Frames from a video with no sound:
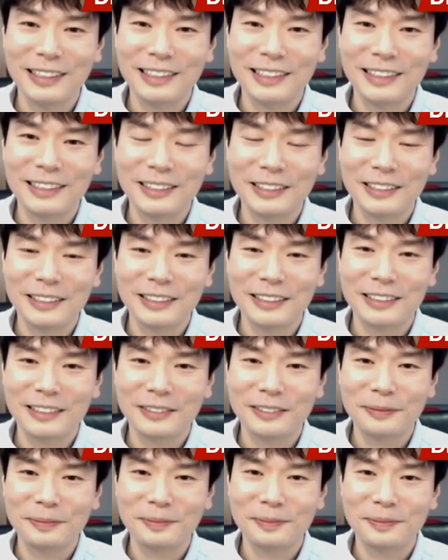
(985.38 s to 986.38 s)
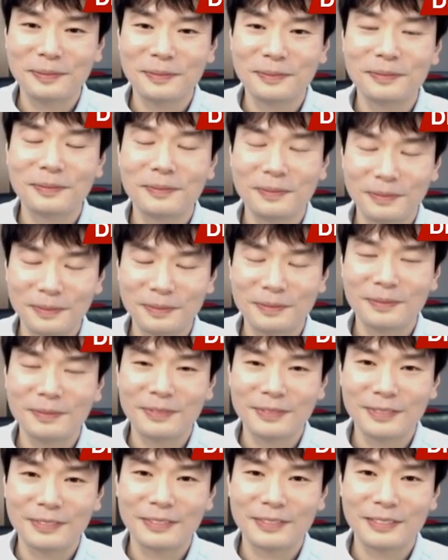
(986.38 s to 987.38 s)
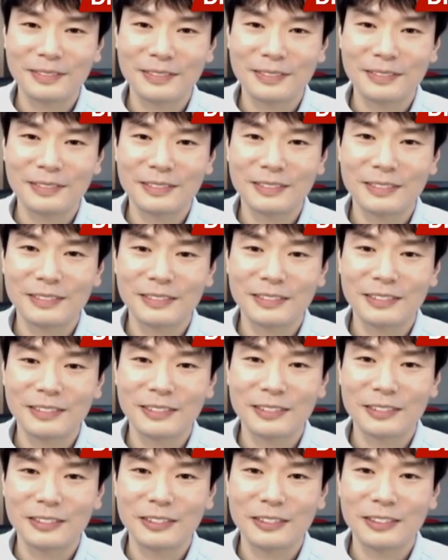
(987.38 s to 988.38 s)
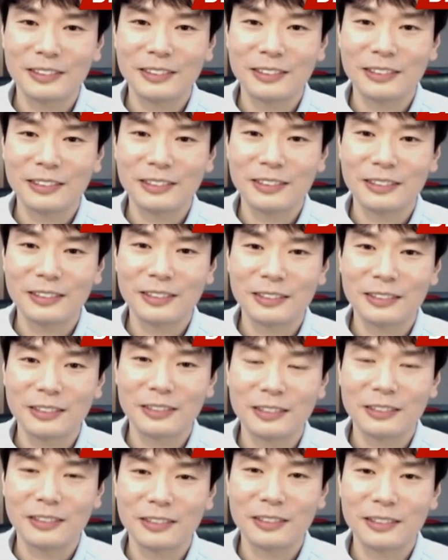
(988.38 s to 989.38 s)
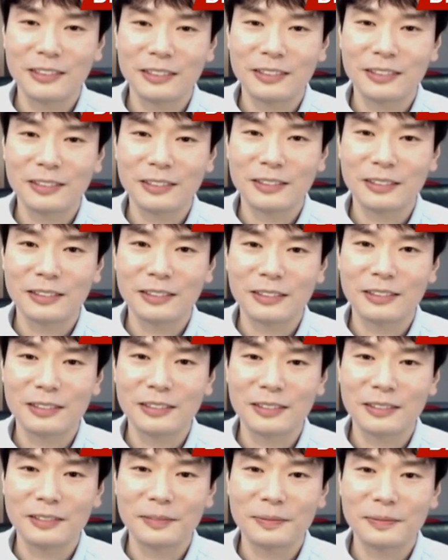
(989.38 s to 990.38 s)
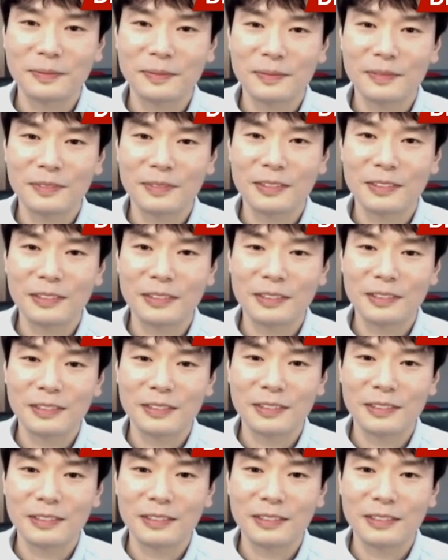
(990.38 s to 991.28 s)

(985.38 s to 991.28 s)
[no speech]